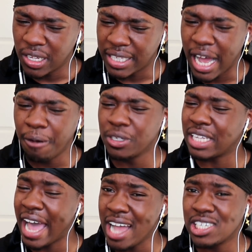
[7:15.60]
That
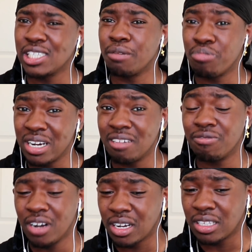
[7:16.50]
was actually pretty
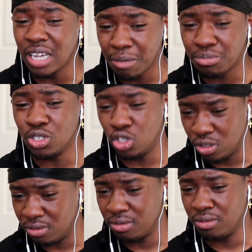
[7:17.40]
fucked up to do.